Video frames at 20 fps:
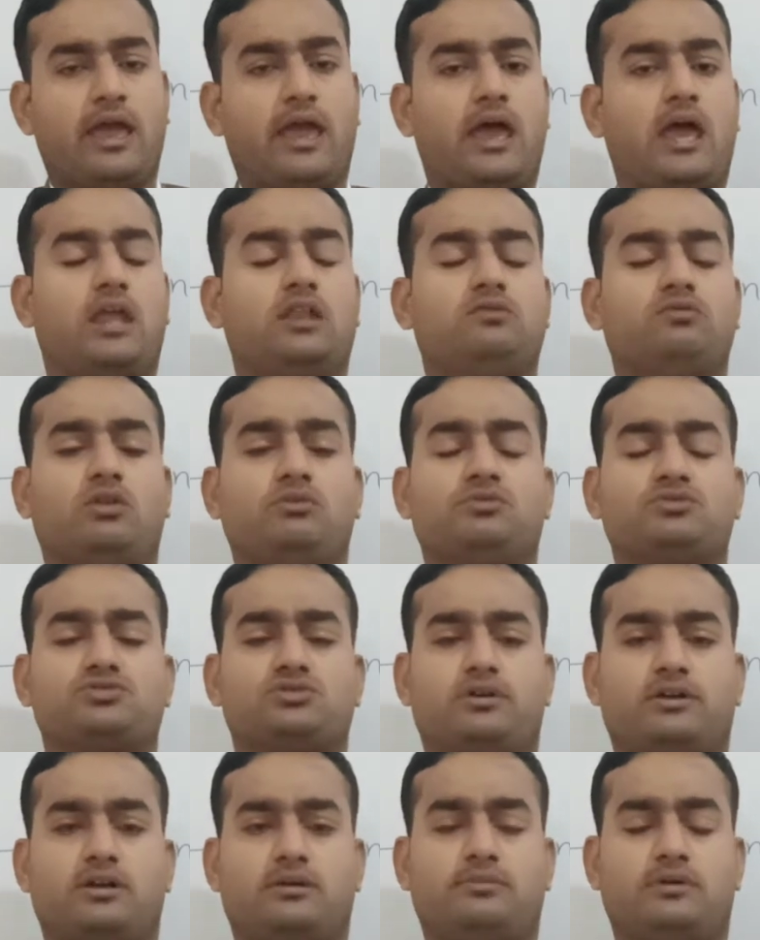and when we
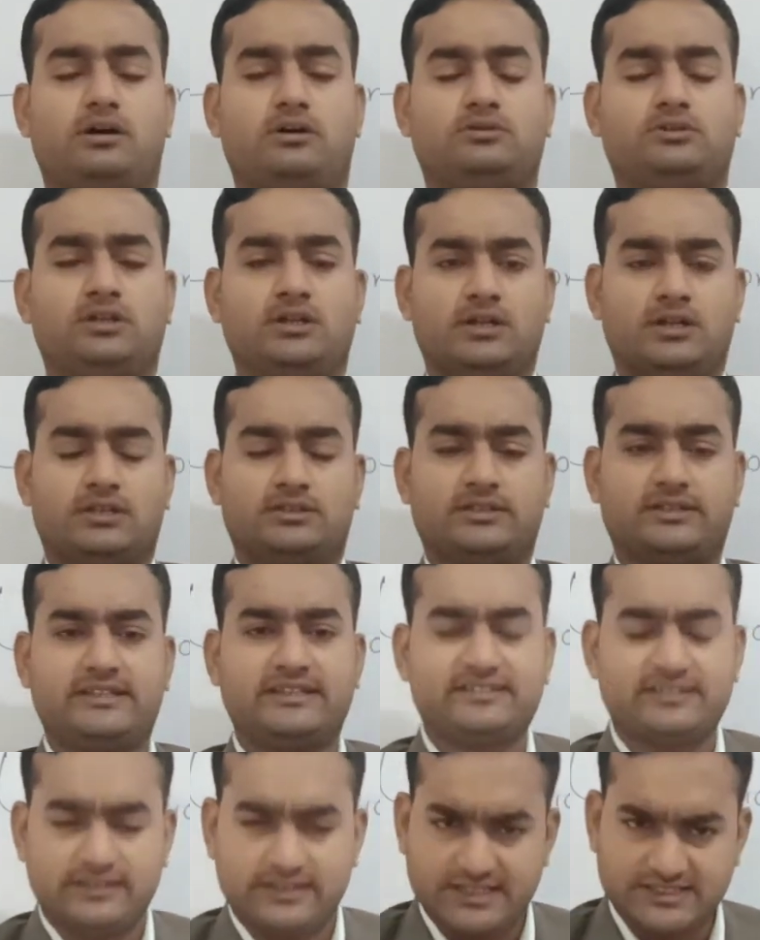talk about the
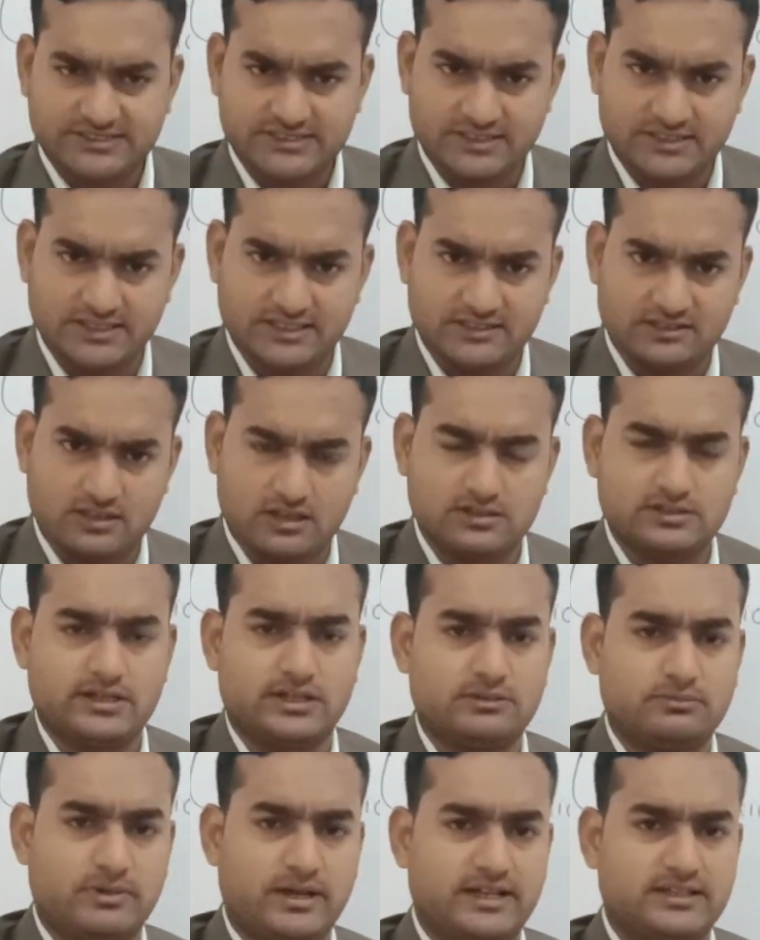legislation is
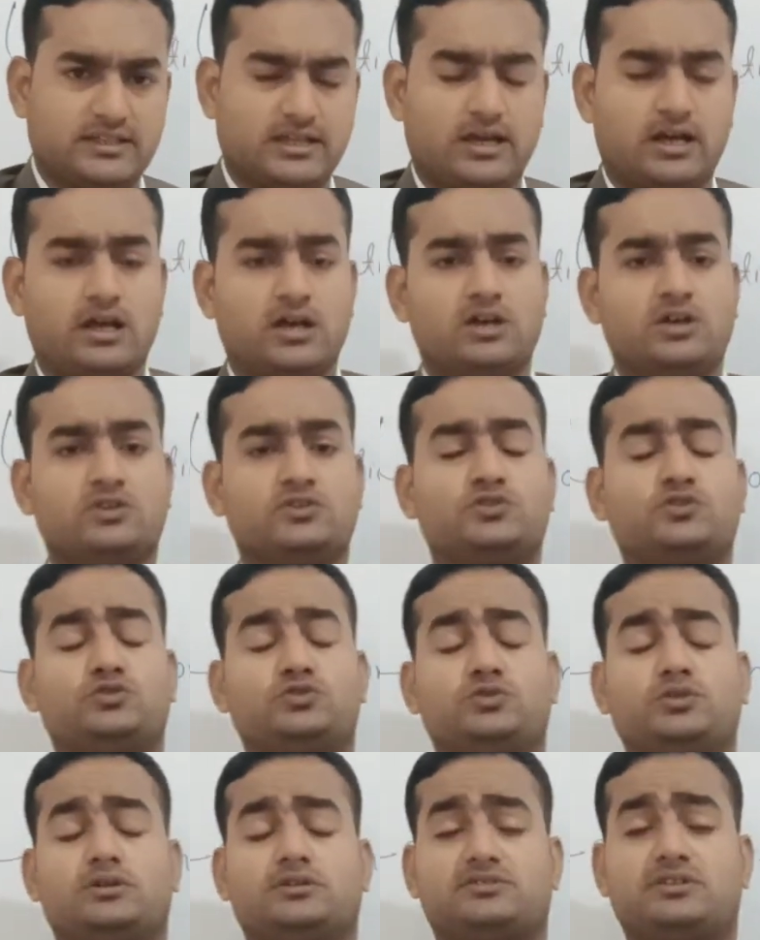done by
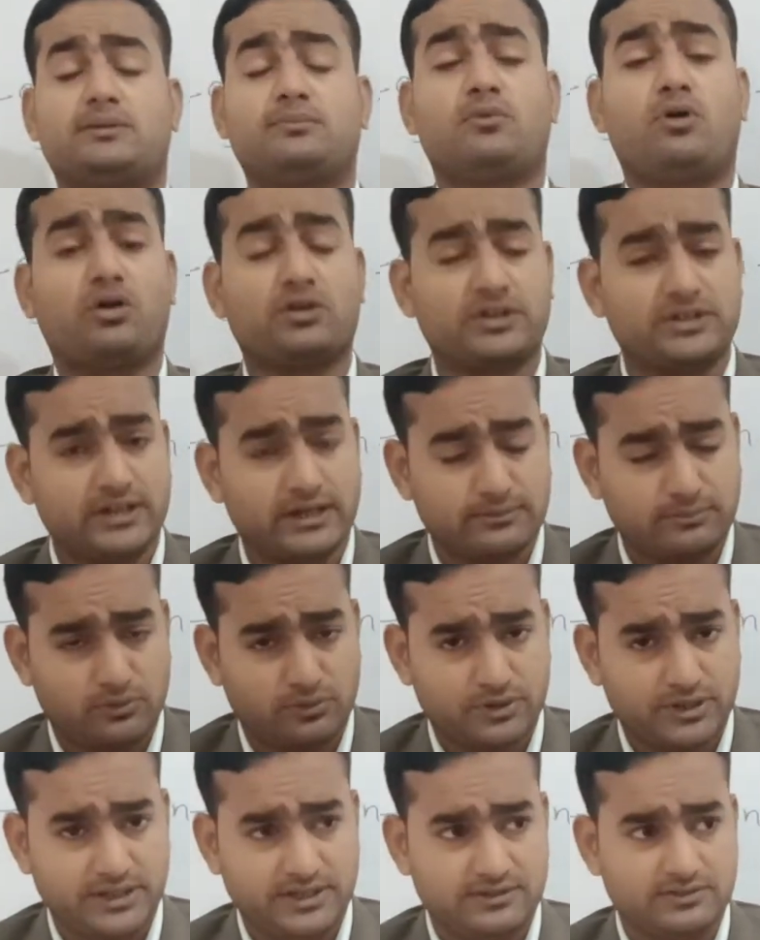the subordinate
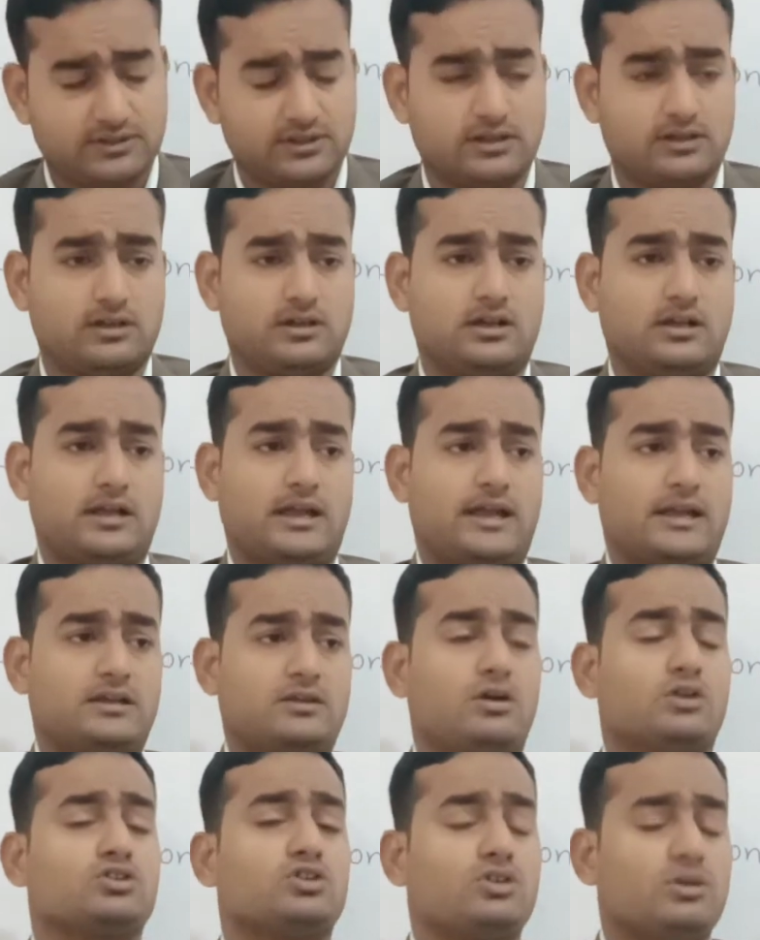bodies
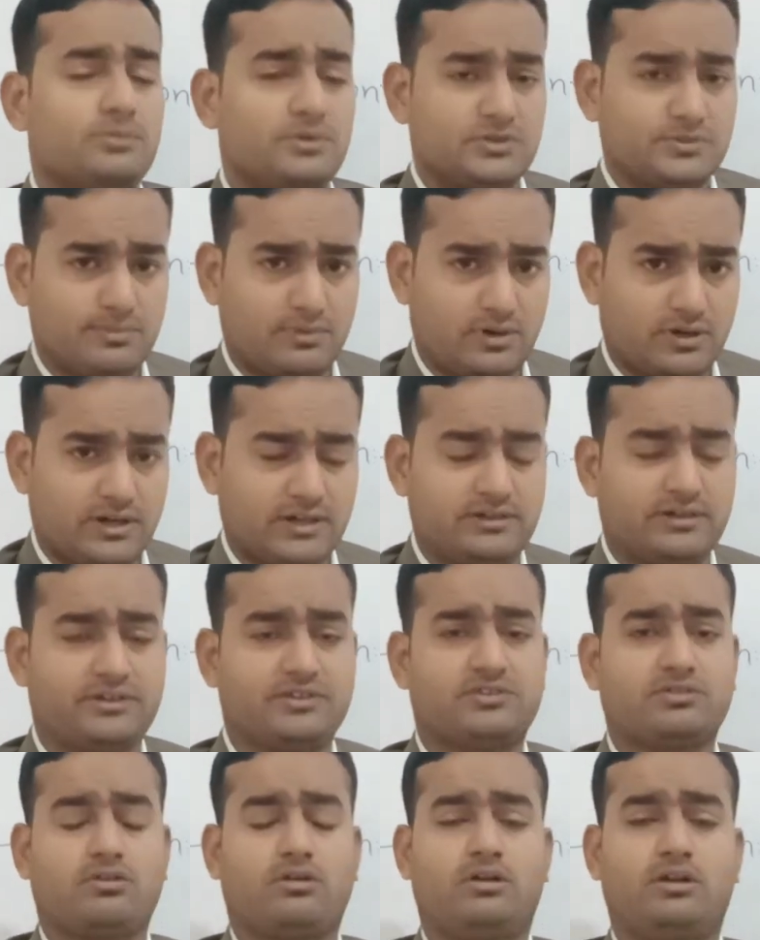and autonomous body, that
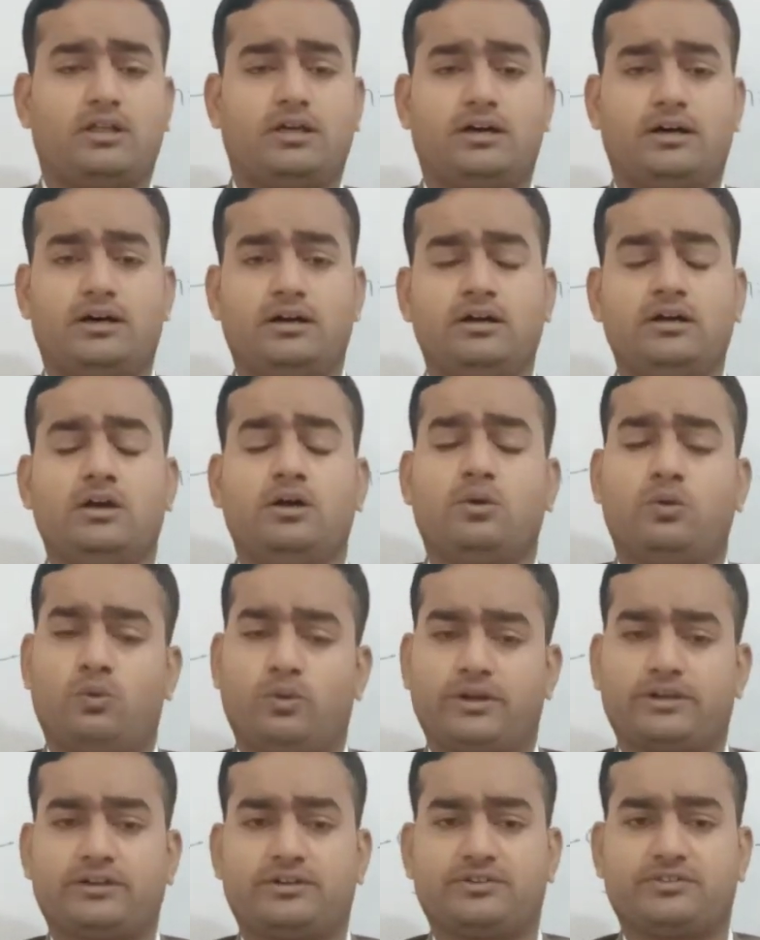is called a
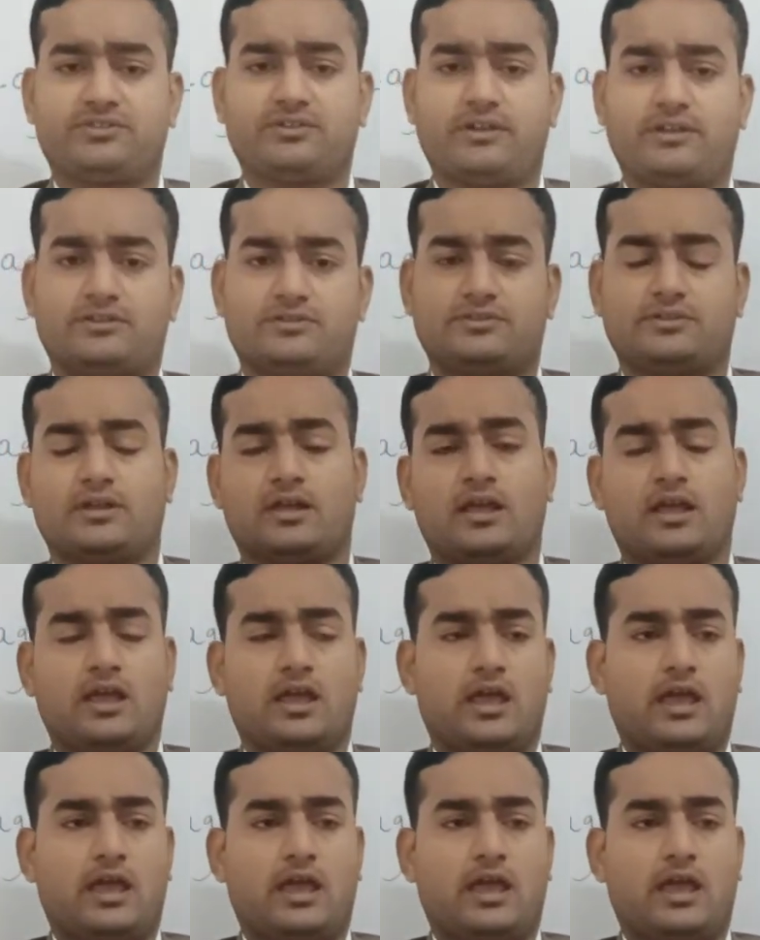wider sense.